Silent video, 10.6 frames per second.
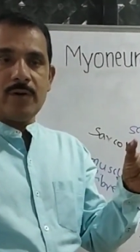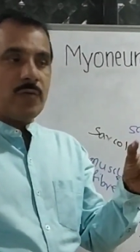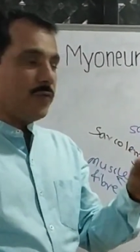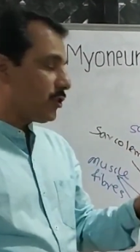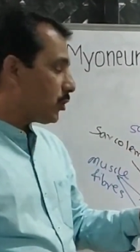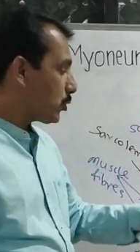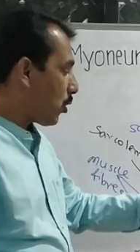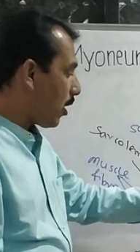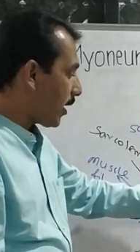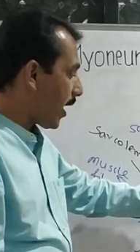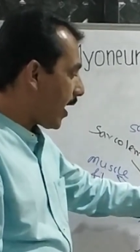which is
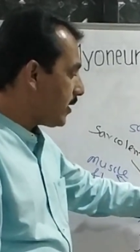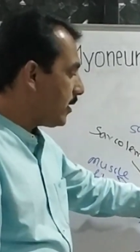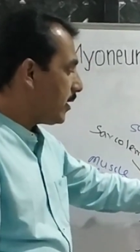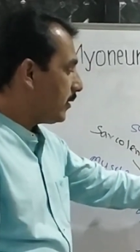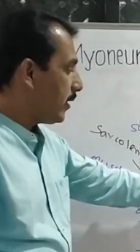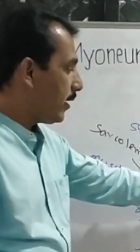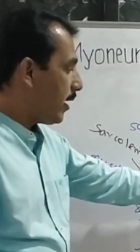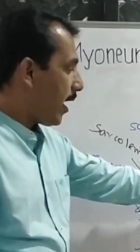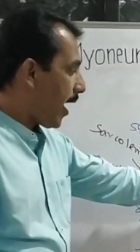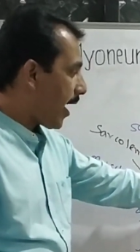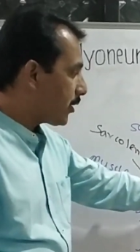called as the
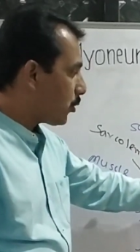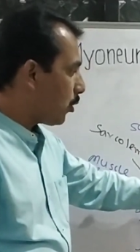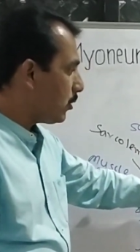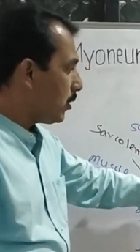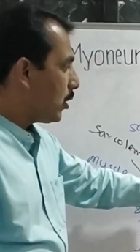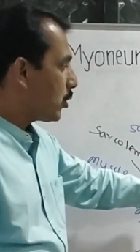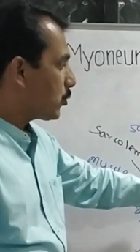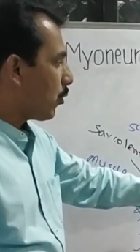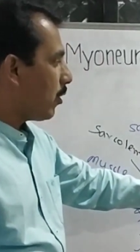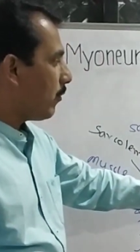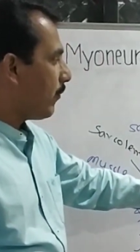axon
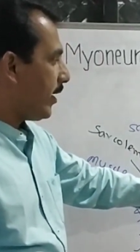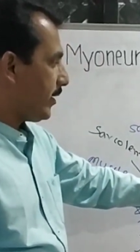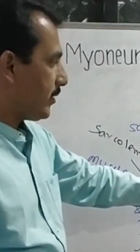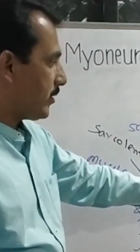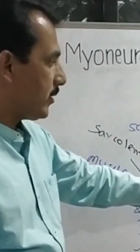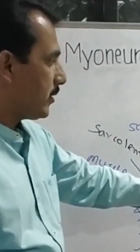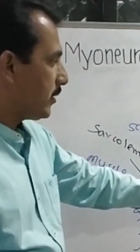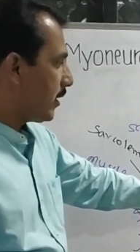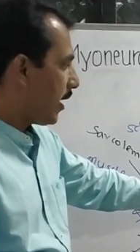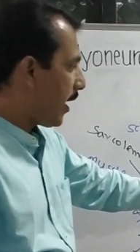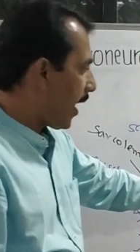sole feet.
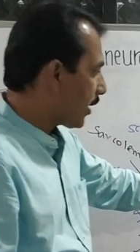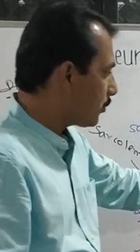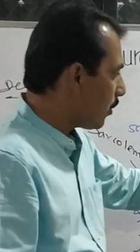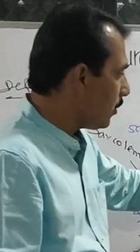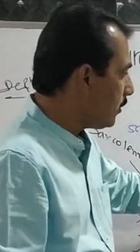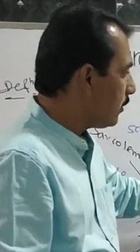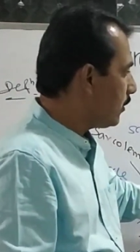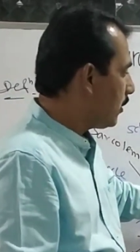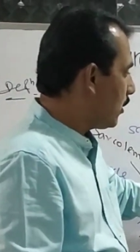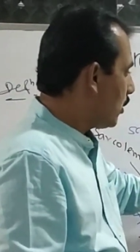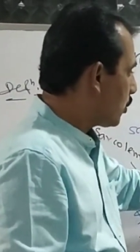Axon
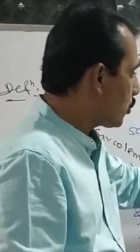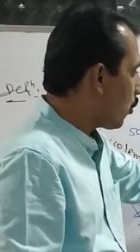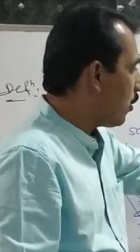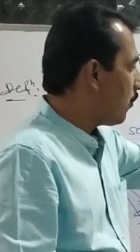sole